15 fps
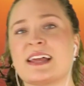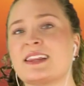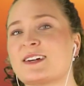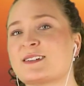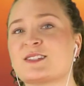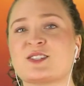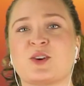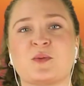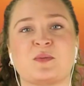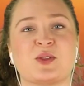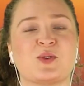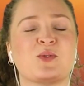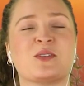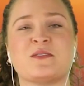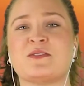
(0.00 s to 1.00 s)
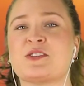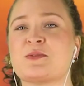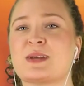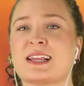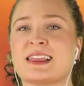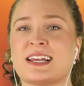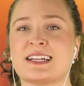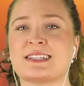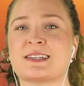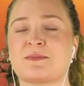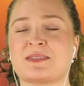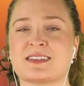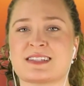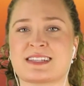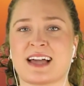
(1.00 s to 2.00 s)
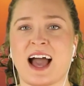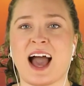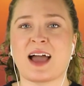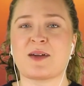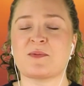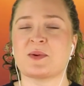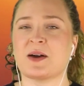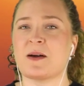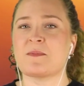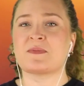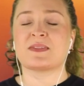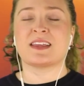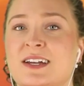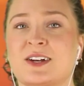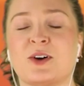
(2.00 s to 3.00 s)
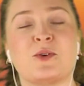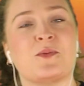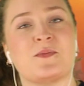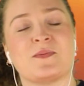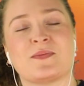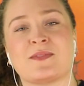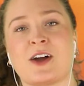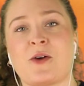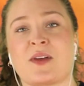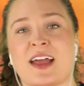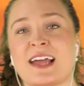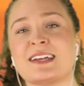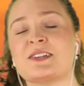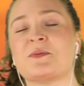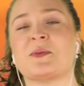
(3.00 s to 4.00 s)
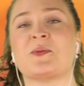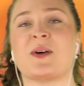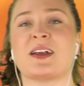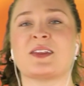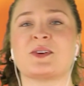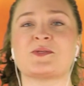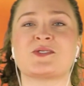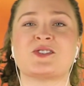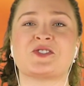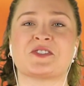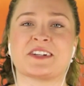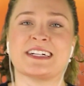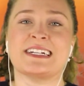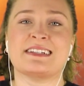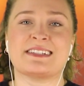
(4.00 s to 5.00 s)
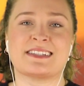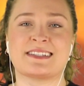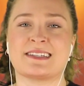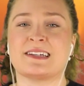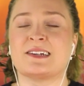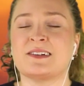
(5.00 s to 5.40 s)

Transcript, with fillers: It looks so beautiful when it lights up the sky, but nope. I would hate to be one of those trees.